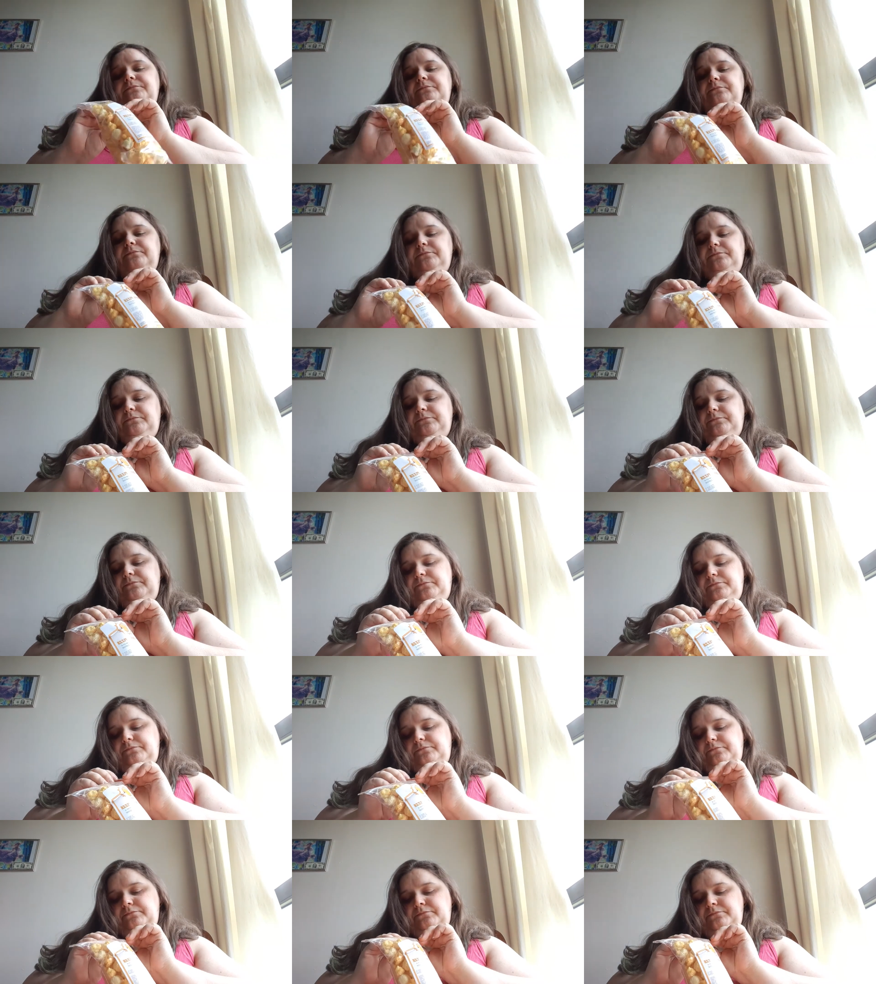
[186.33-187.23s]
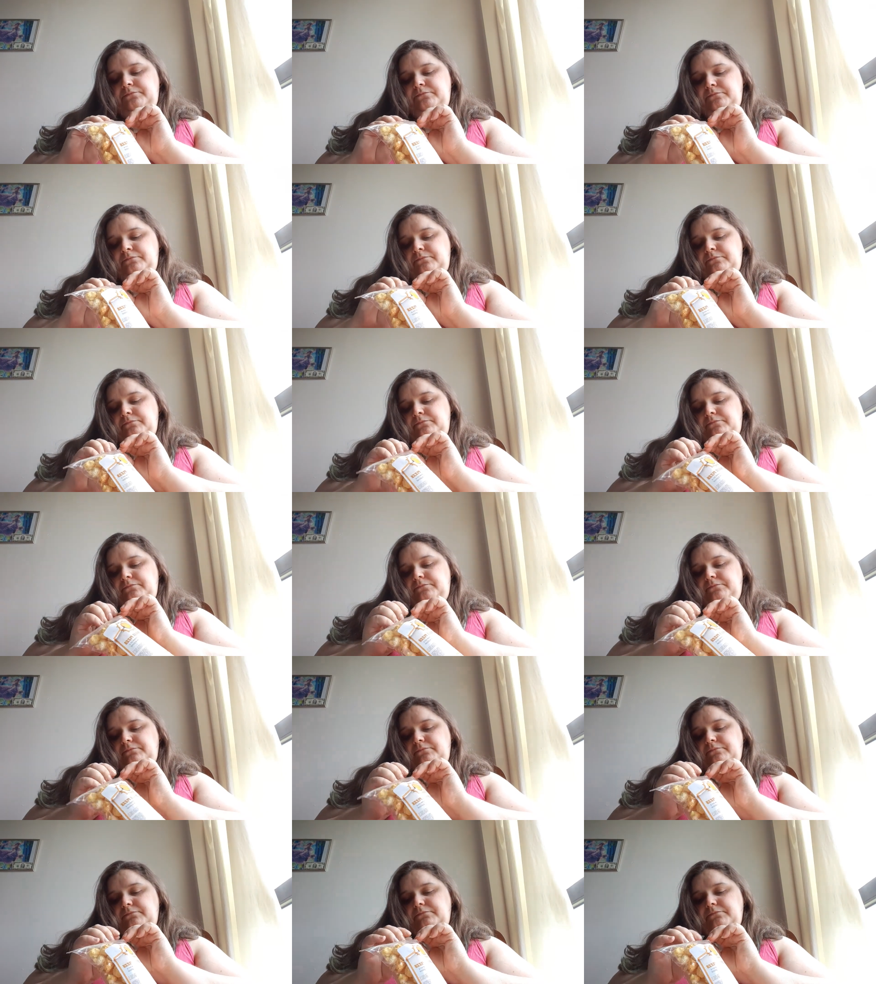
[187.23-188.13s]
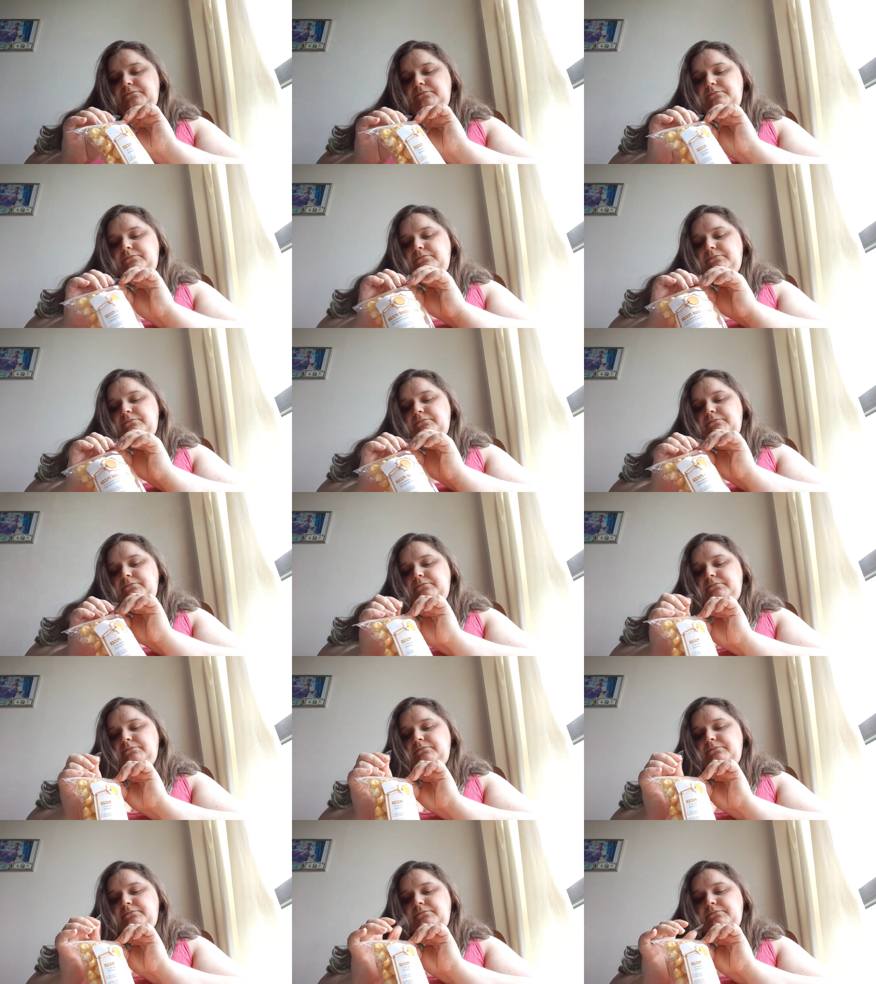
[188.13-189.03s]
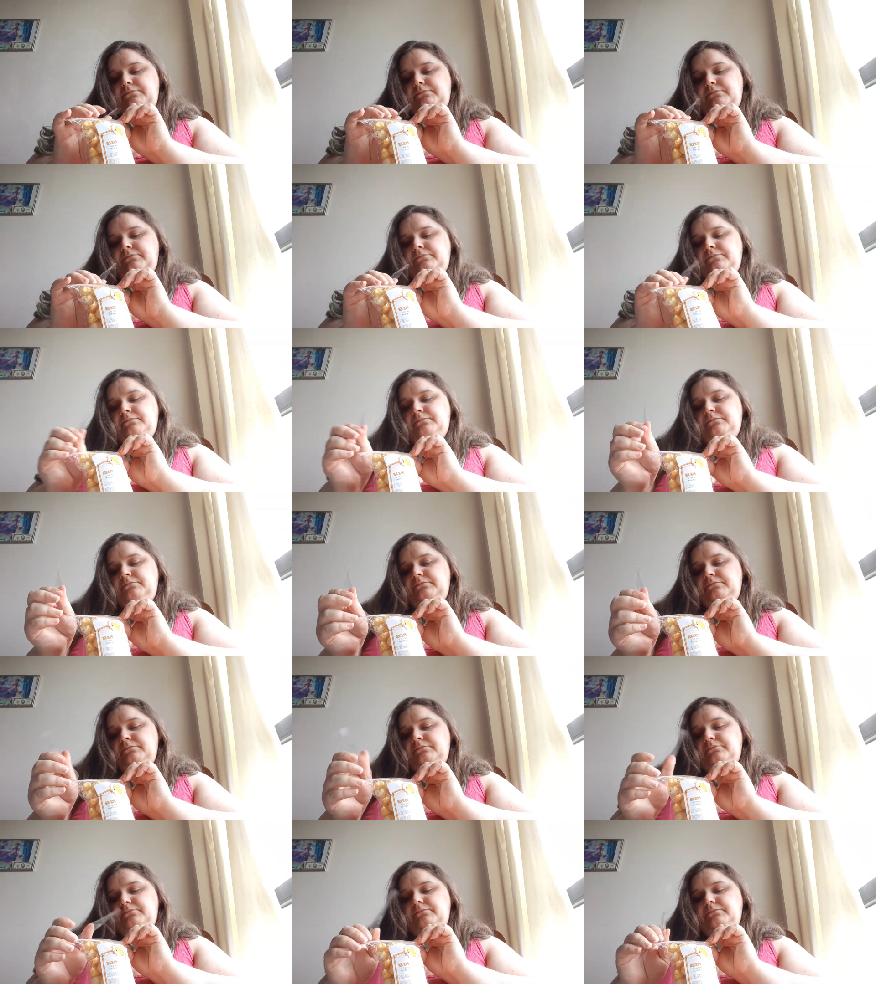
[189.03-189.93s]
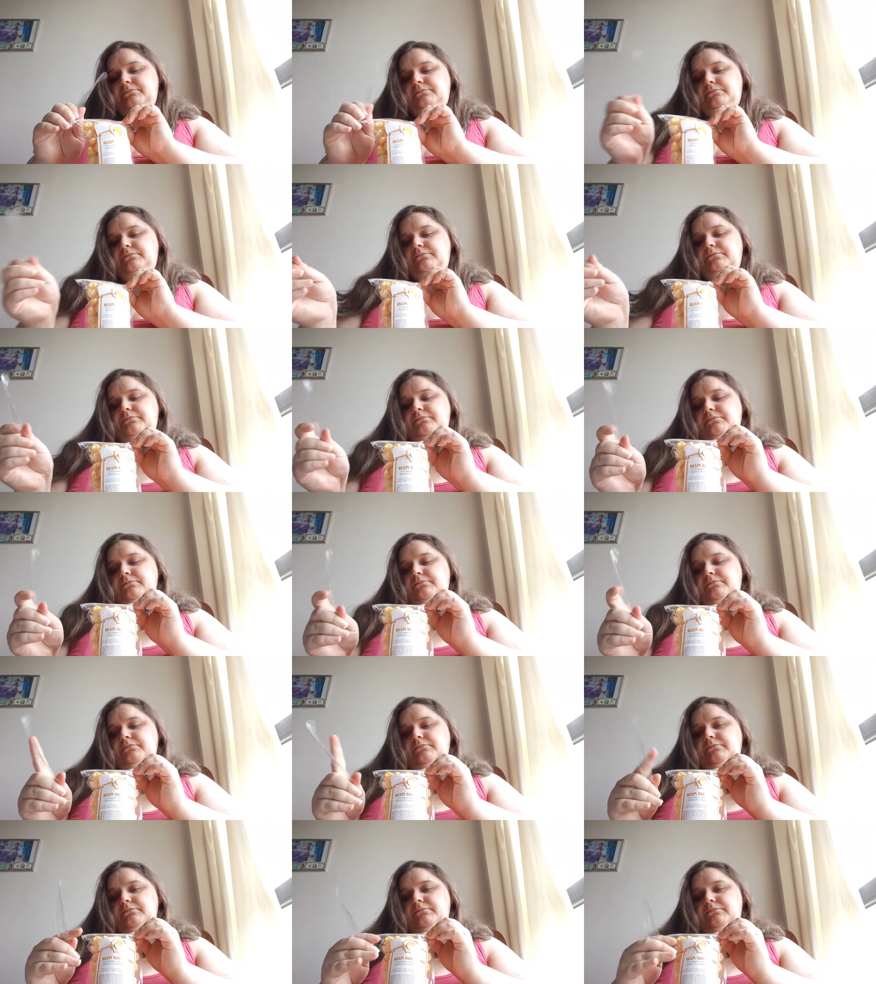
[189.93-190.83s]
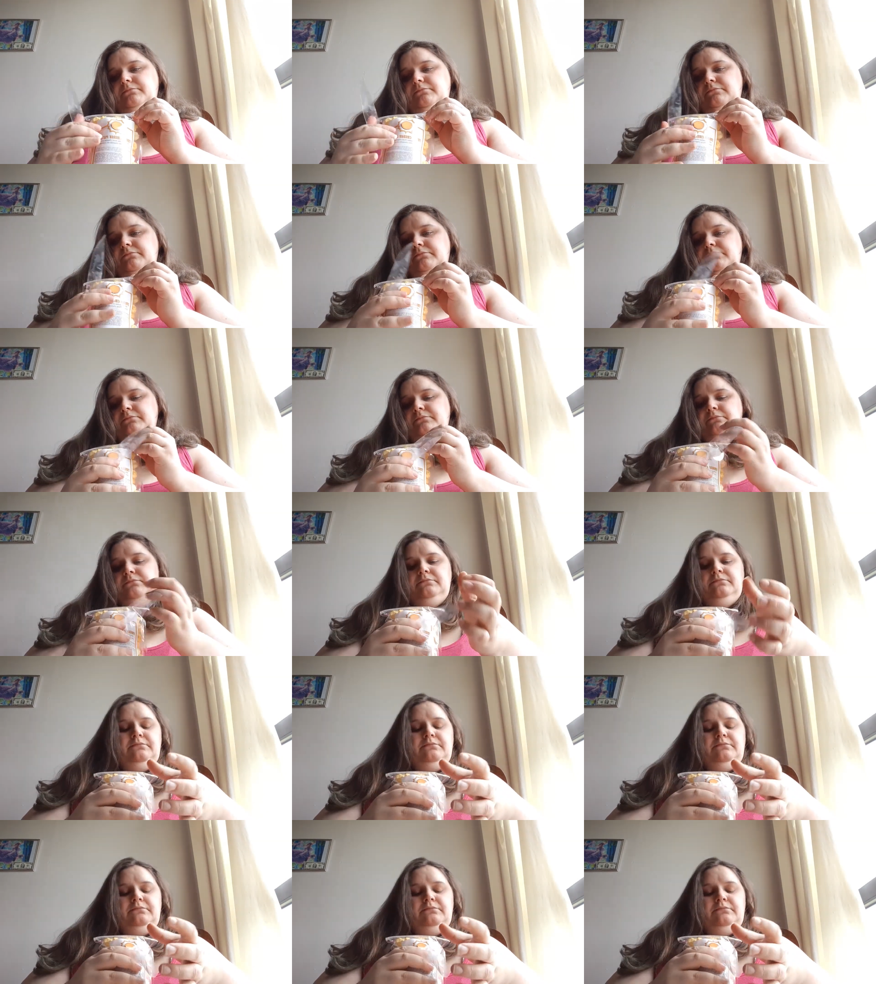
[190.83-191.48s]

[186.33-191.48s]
Nobody speaks.